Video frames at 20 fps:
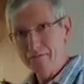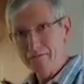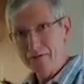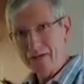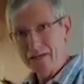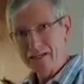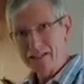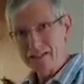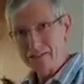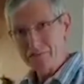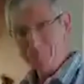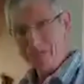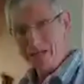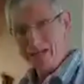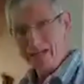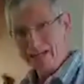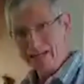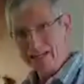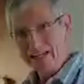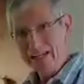
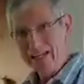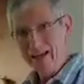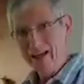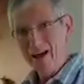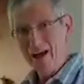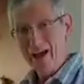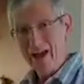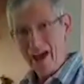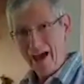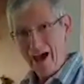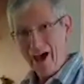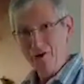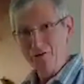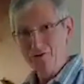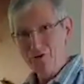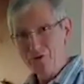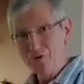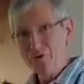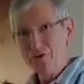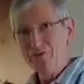explaining how to
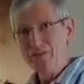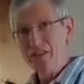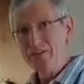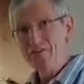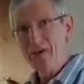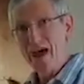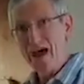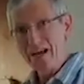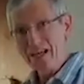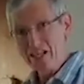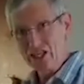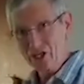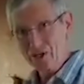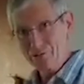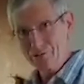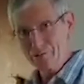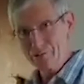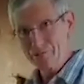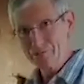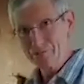run the vacuum.